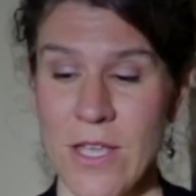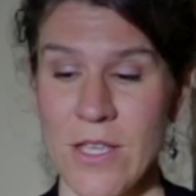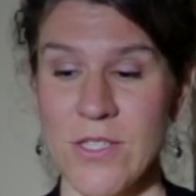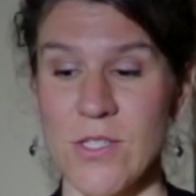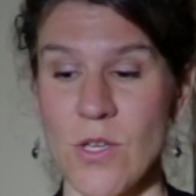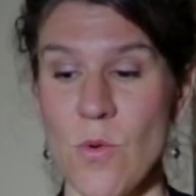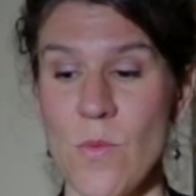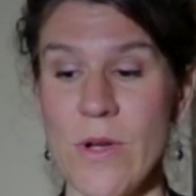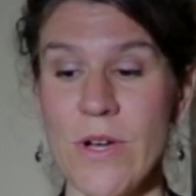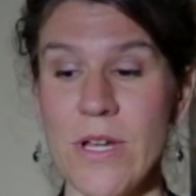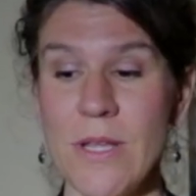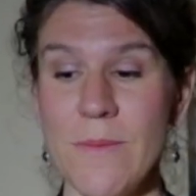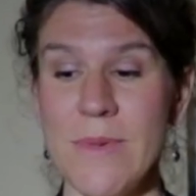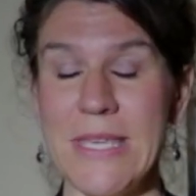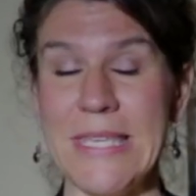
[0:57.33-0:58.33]
So we're going
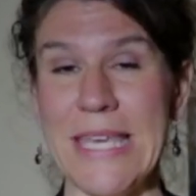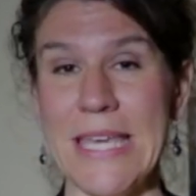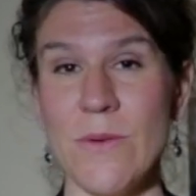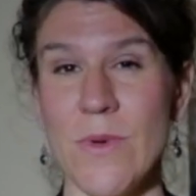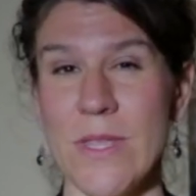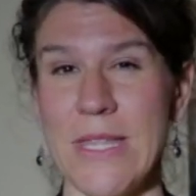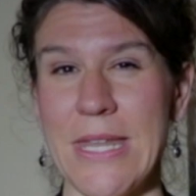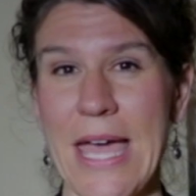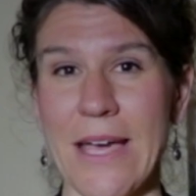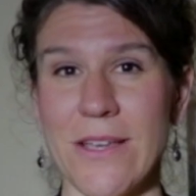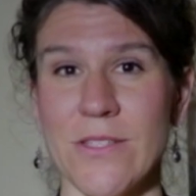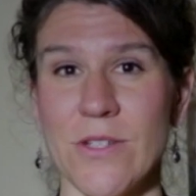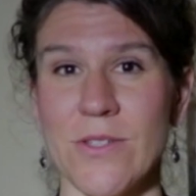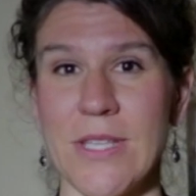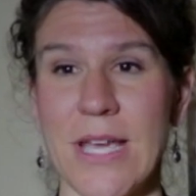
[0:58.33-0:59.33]
to begin with an
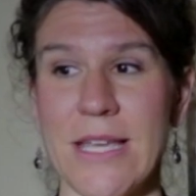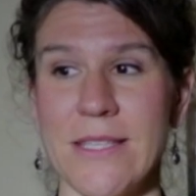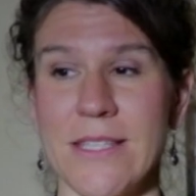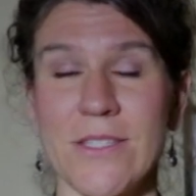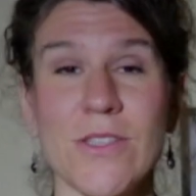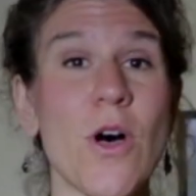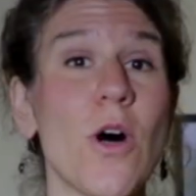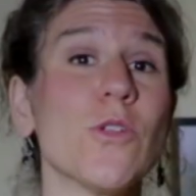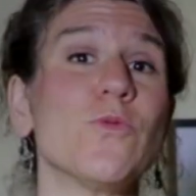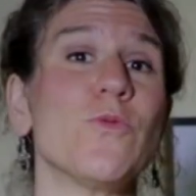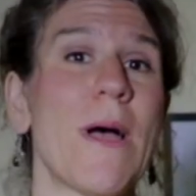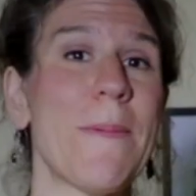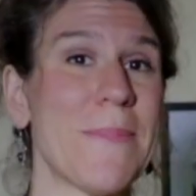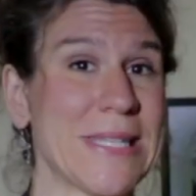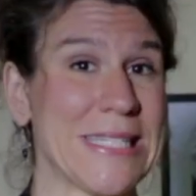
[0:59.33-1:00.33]
exercise that's called
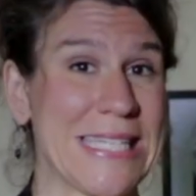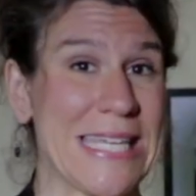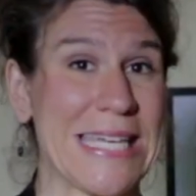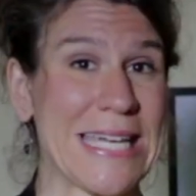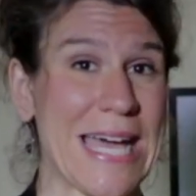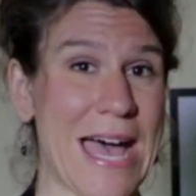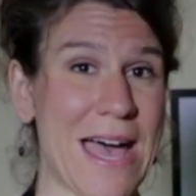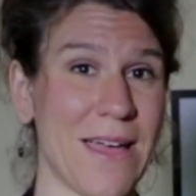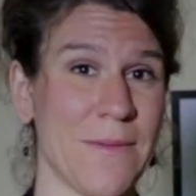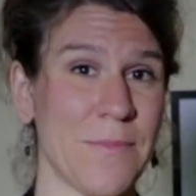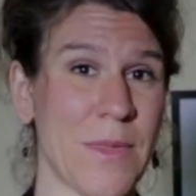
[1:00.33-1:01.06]
repetica.